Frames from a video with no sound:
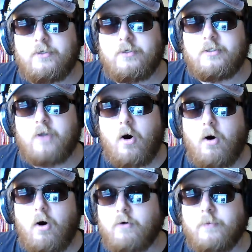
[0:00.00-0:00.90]
Just
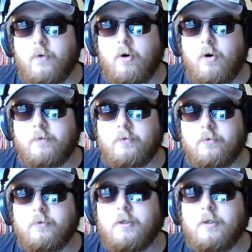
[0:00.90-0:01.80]

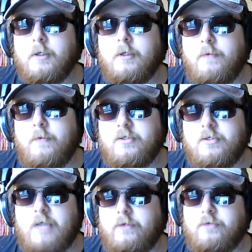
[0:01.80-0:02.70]
horrible
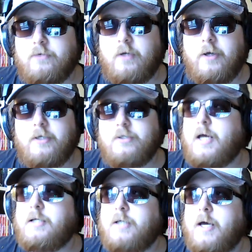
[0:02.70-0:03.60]
savagery, like you said.